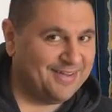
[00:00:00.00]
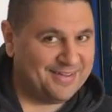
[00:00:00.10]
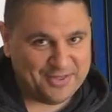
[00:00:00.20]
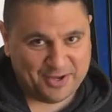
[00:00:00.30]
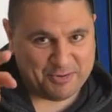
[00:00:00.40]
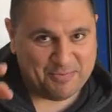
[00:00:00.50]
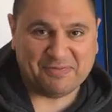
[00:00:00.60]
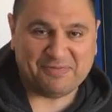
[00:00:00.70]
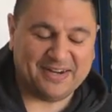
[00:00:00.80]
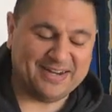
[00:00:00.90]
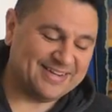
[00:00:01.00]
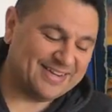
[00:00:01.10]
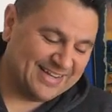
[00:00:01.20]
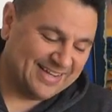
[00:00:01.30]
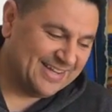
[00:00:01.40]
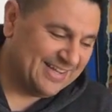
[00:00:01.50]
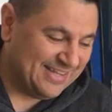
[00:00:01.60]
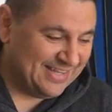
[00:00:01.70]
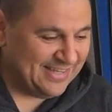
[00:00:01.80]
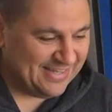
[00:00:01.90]
Thank you, my friend.
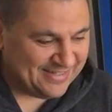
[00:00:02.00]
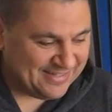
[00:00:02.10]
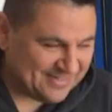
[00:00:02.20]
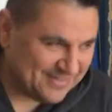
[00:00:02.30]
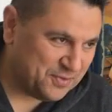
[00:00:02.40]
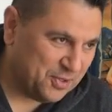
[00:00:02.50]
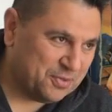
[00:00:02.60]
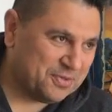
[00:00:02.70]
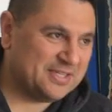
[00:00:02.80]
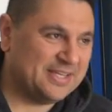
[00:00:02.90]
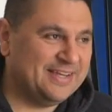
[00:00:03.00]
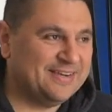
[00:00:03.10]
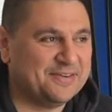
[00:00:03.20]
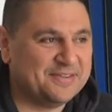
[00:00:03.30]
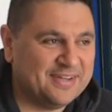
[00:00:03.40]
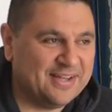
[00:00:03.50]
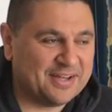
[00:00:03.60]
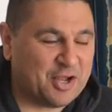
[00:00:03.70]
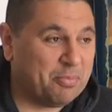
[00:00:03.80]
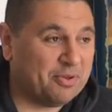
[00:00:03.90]
He wrote it here a
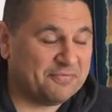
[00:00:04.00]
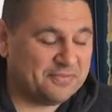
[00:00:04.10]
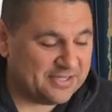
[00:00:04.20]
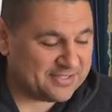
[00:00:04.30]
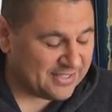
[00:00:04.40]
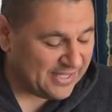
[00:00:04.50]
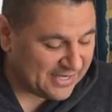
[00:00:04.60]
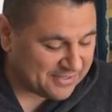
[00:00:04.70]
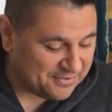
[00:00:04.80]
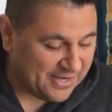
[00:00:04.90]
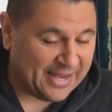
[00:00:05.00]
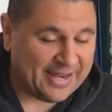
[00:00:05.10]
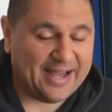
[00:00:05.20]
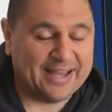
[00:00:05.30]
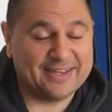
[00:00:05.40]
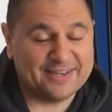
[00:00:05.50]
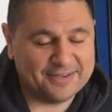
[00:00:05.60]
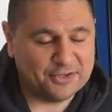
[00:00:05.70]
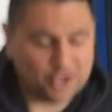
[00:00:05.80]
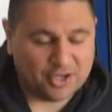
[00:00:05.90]
couple of days later, and I
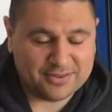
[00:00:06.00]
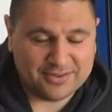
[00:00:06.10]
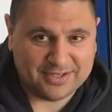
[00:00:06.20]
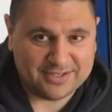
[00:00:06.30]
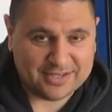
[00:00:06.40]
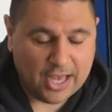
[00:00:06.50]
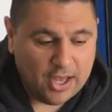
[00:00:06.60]
got this